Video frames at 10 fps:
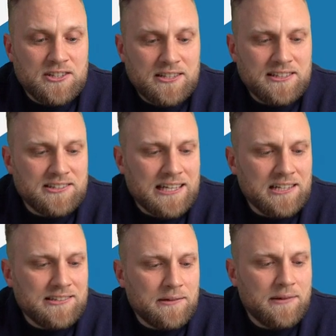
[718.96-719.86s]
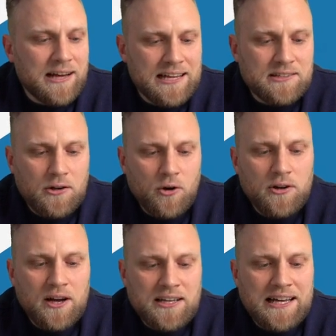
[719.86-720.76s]
in this case. Hetzner
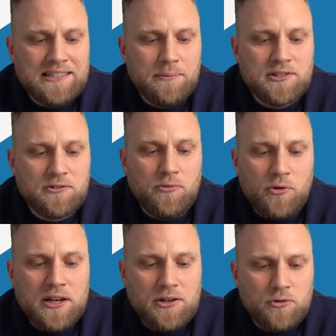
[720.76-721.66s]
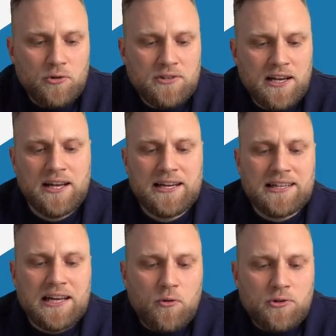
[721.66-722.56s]
Online has debited 48 euros and I can
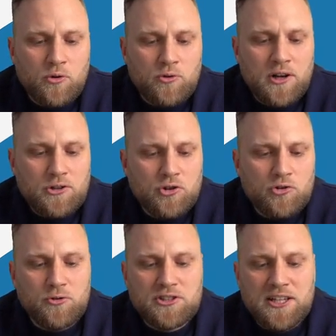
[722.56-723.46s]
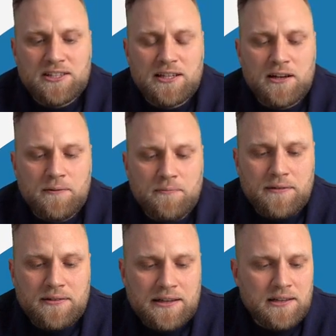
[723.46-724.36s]
now record a new receipt here.
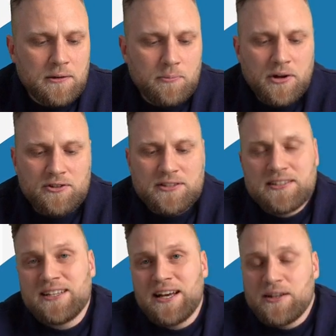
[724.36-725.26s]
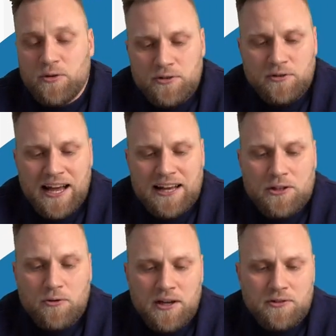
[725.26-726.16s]
In an emergency, I can also
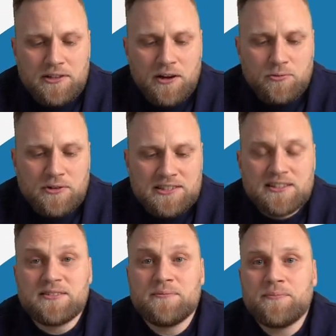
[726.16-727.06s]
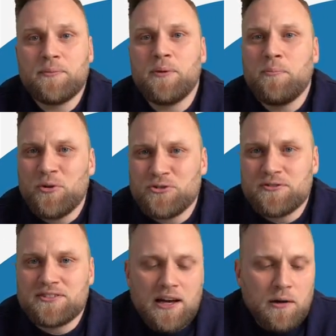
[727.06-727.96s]
categorize without a receipt. But most of
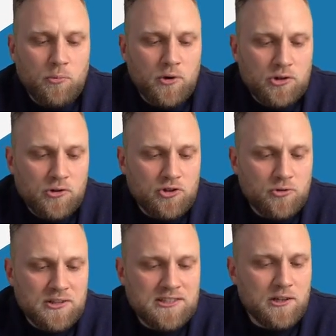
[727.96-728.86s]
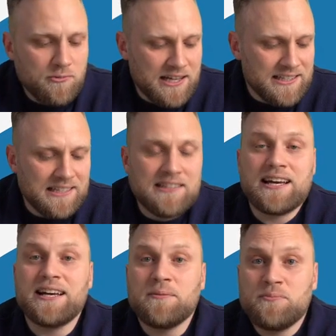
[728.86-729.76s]
the time, what you do is directly
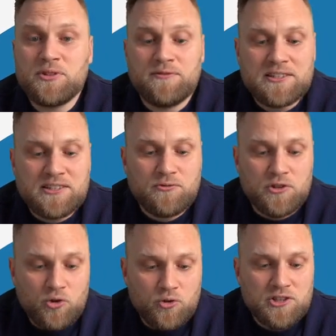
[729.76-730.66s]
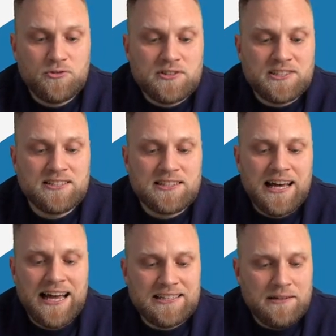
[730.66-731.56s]
assign a previously recorded receipt.
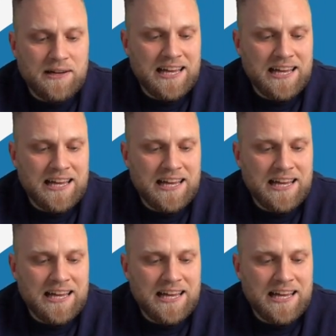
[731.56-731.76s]
And if I